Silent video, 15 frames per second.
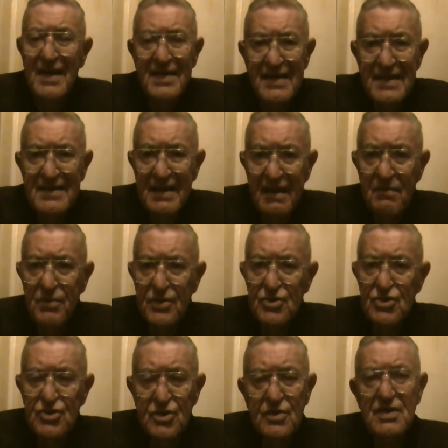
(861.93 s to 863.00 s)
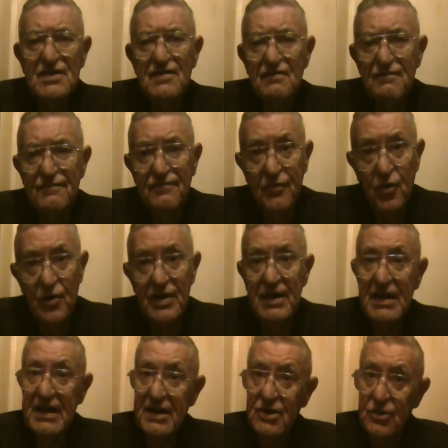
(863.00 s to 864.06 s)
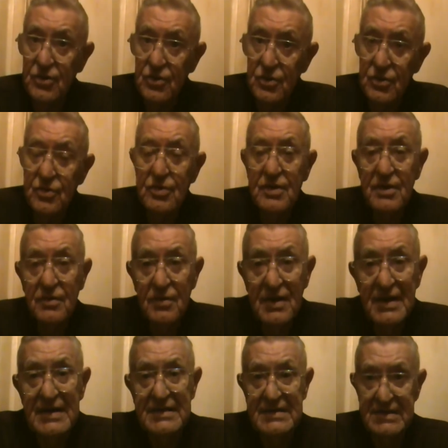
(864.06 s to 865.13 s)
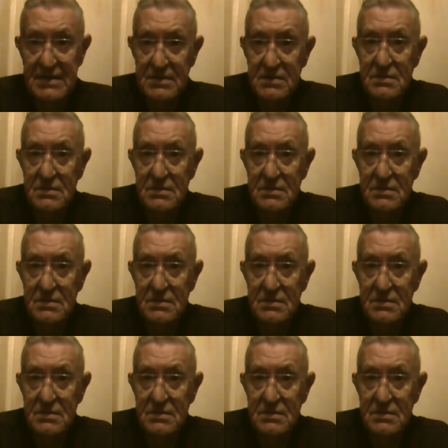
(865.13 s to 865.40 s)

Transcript: the temperature is 42 degrees.